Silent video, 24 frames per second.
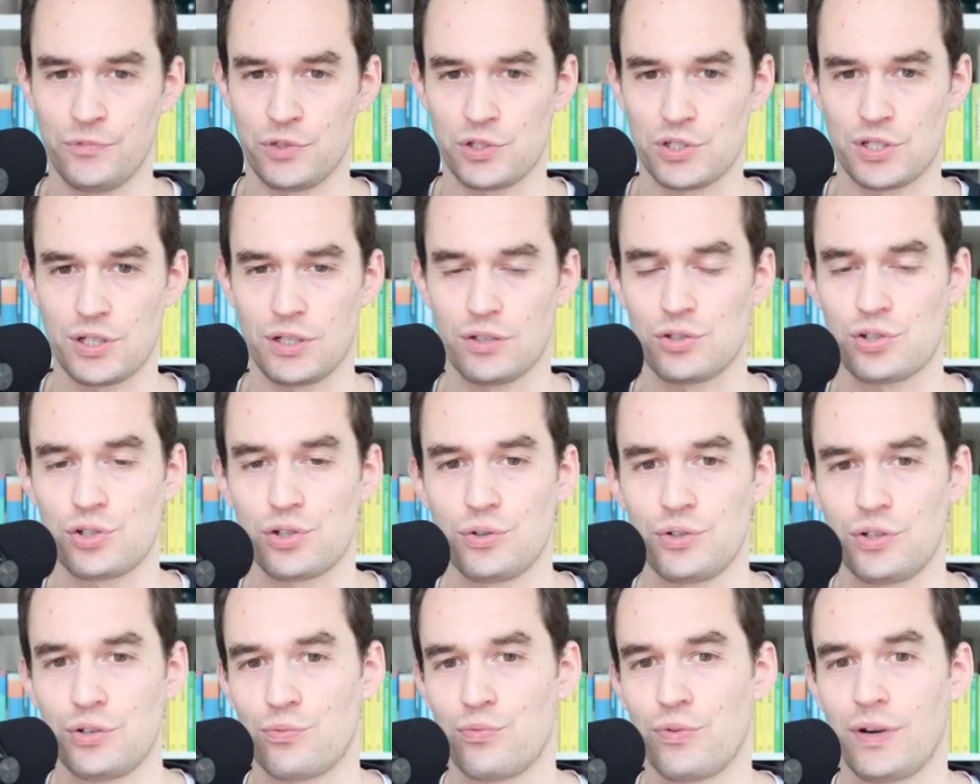which I'll
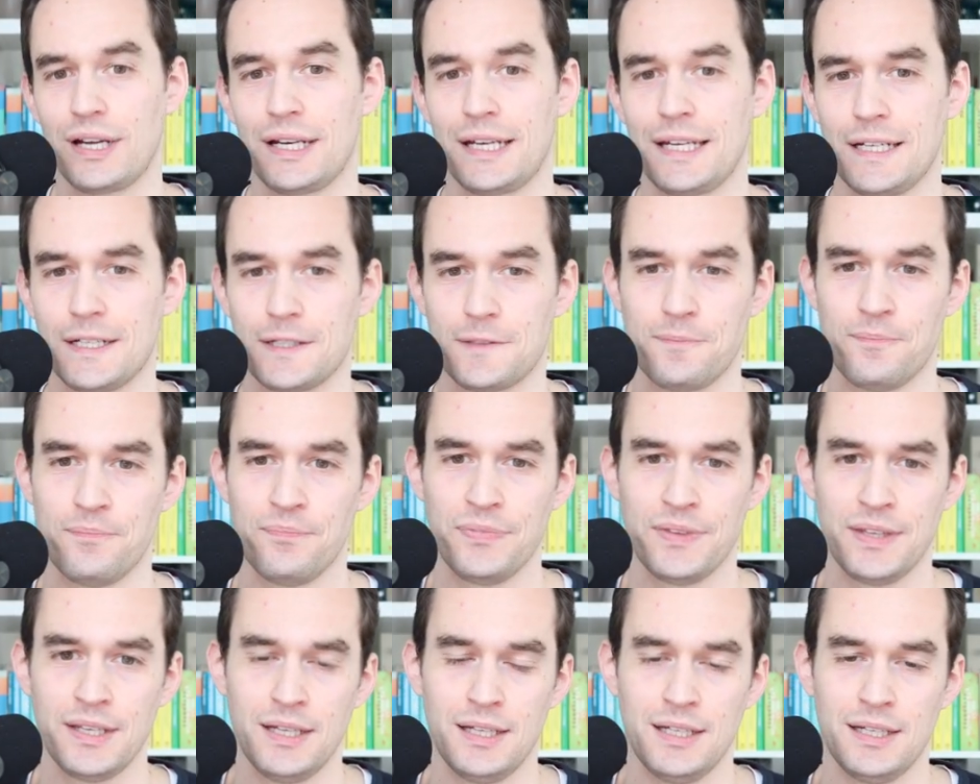show you right here.
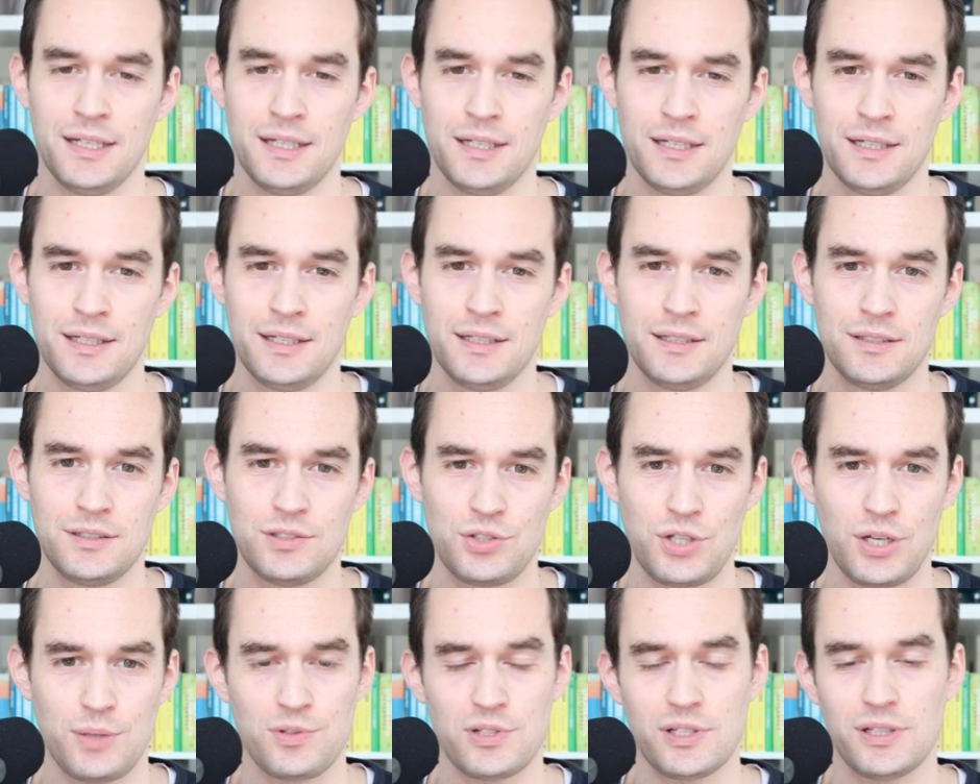
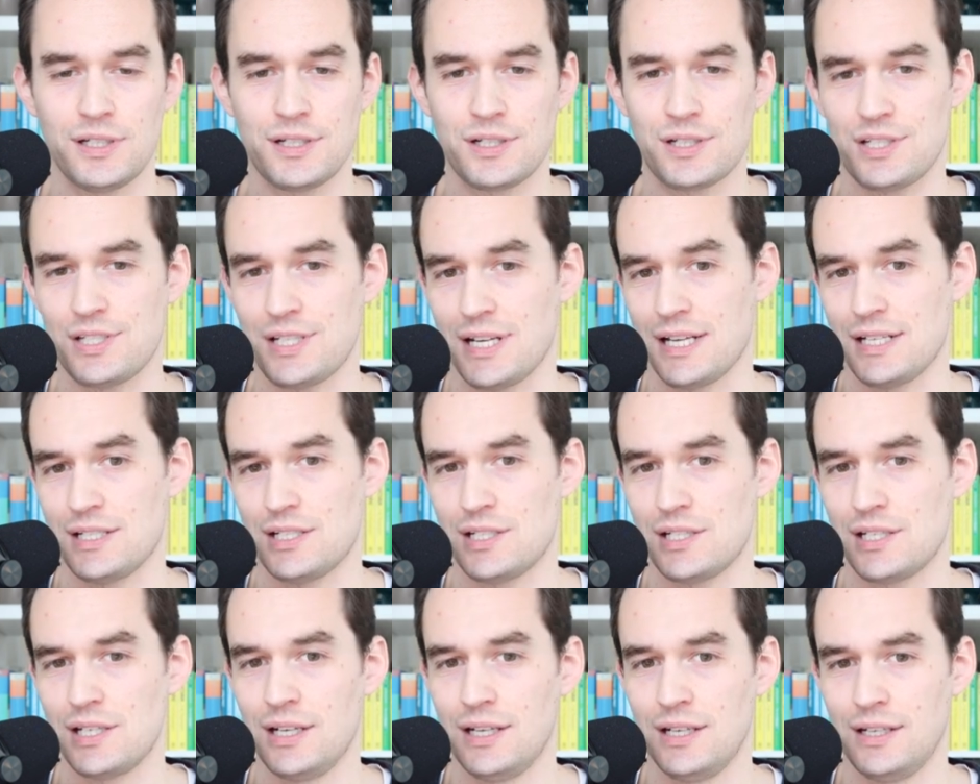James Clear
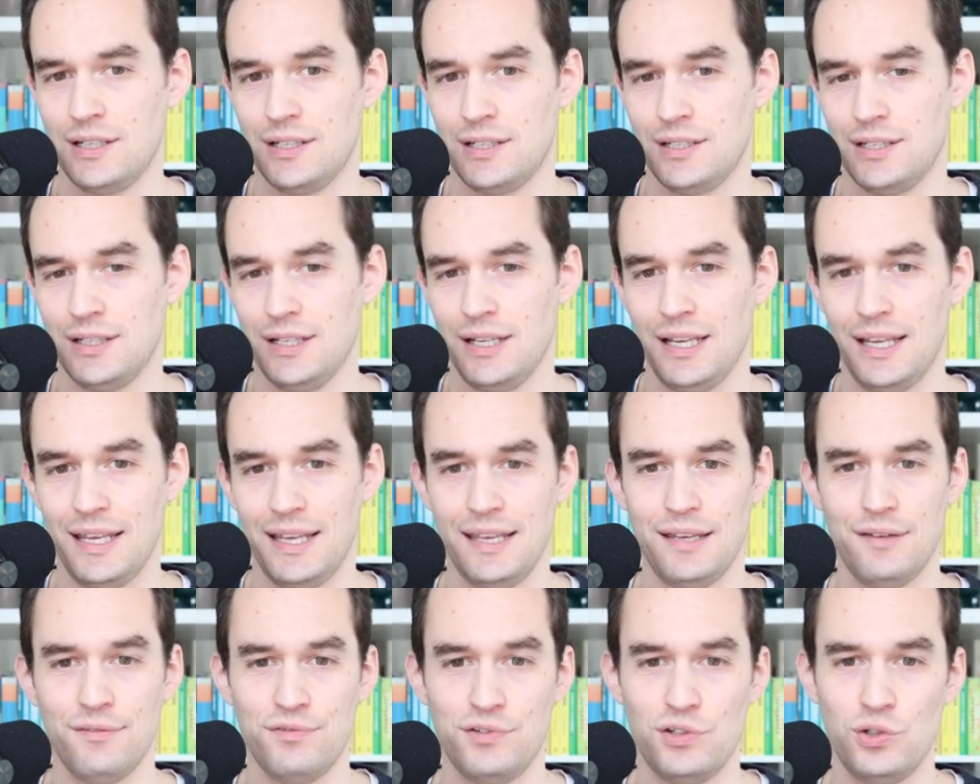says,
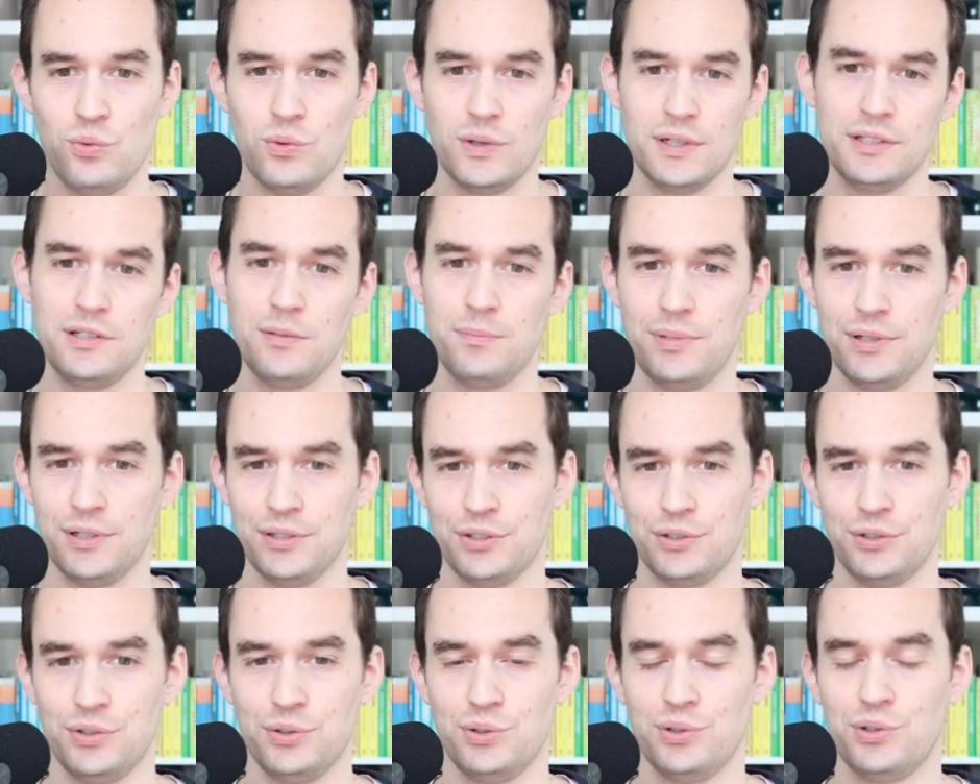if you want to
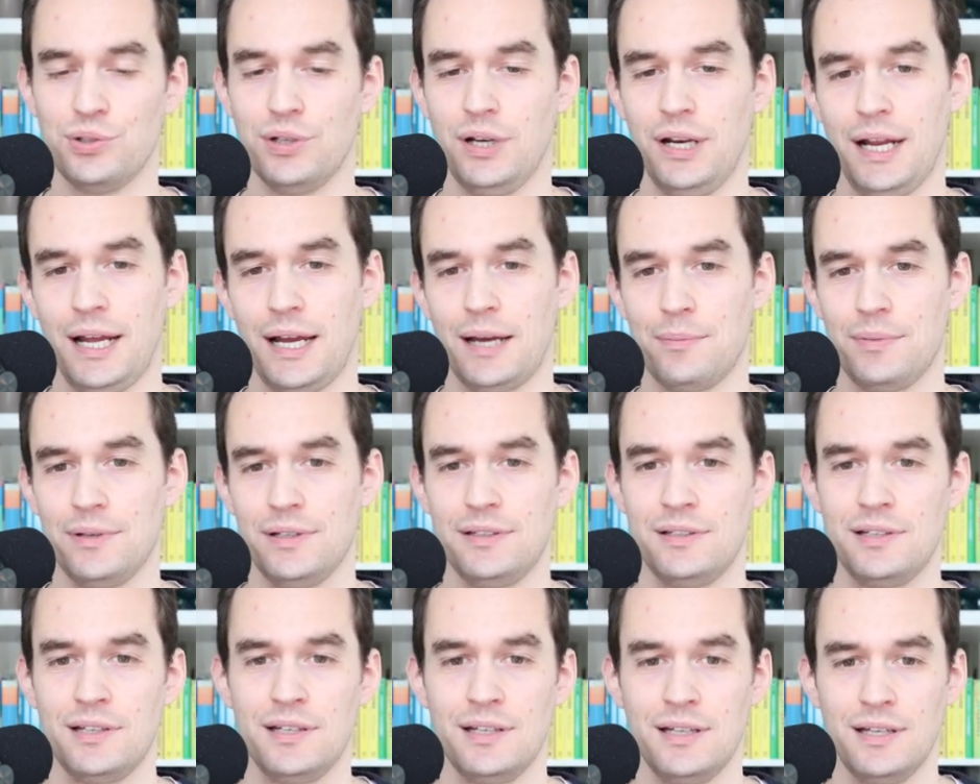build a new good
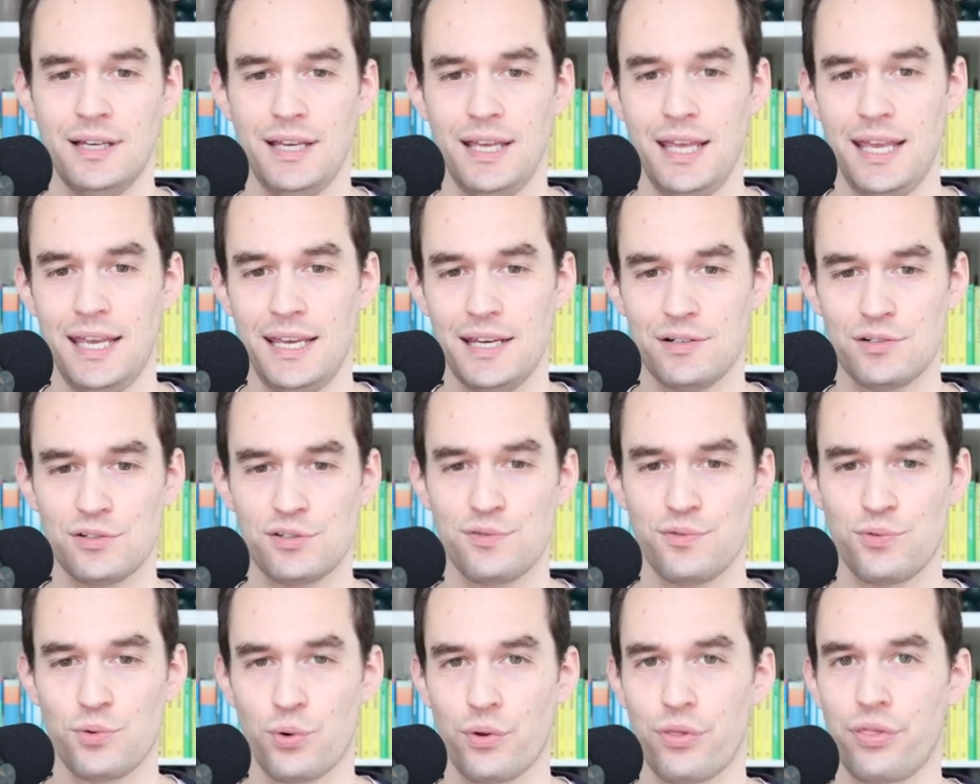habit,
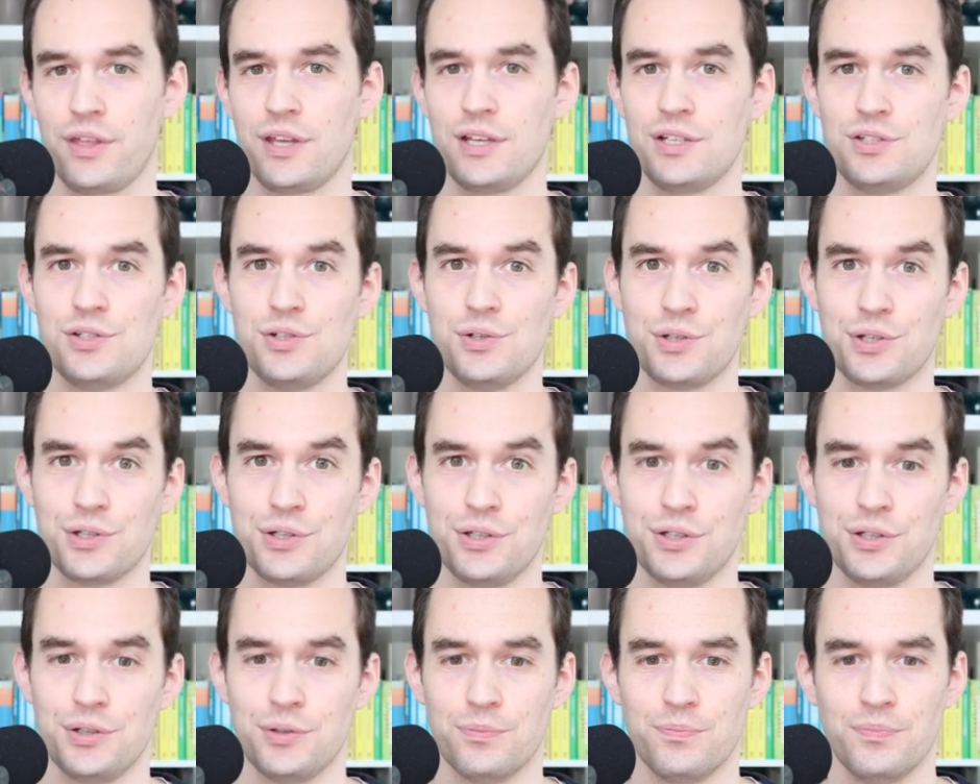here's four things you can
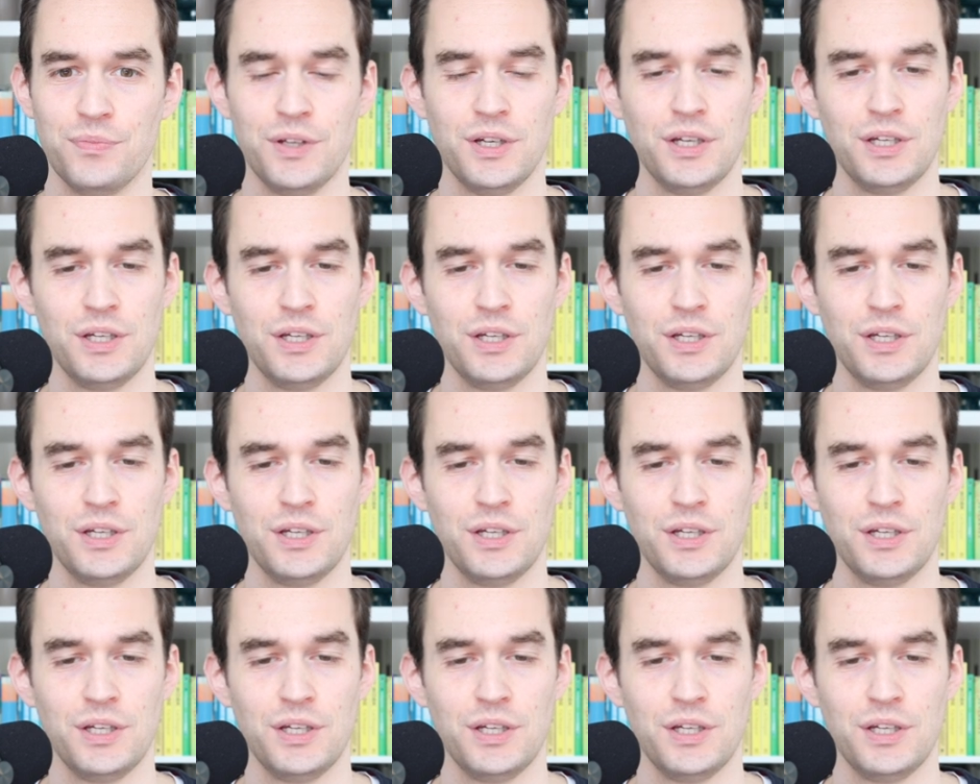do.